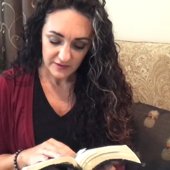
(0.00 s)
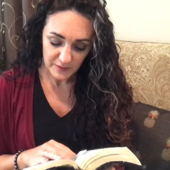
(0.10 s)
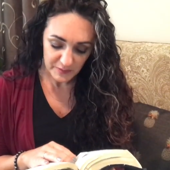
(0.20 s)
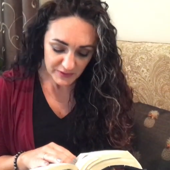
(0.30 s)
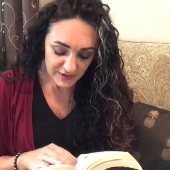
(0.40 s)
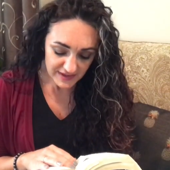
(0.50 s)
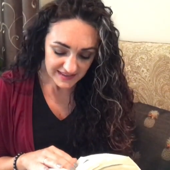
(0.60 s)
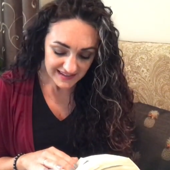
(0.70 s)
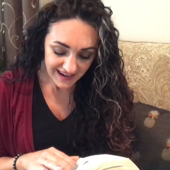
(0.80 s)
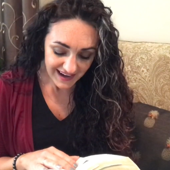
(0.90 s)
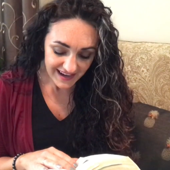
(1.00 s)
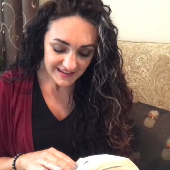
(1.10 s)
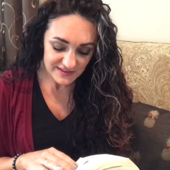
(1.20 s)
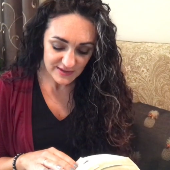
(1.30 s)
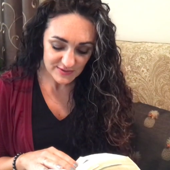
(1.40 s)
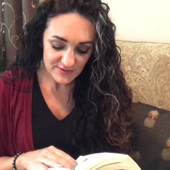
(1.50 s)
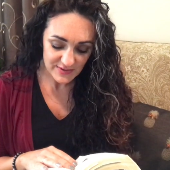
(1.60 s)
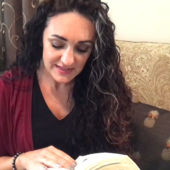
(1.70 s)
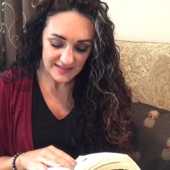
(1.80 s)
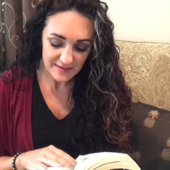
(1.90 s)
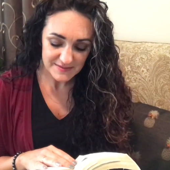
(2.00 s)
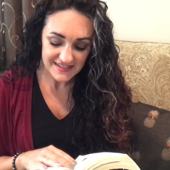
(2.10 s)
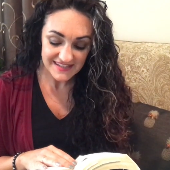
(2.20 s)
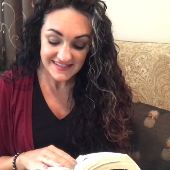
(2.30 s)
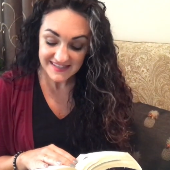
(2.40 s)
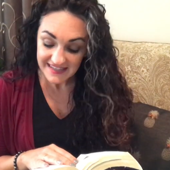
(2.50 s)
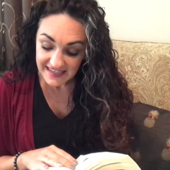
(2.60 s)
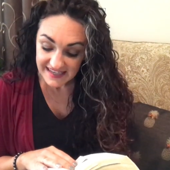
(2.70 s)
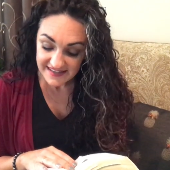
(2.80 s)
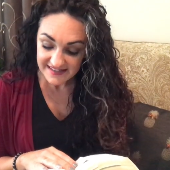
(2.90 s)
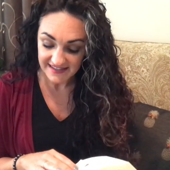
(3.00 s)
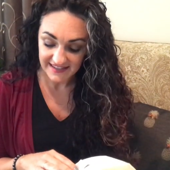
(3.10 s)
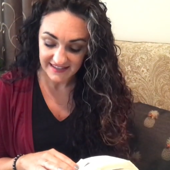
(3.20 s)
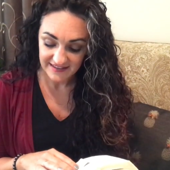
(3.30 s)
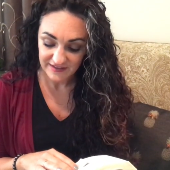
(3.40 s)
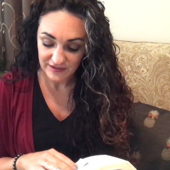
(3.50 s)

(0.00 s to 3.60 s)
The burden that I ask you to accept is easy.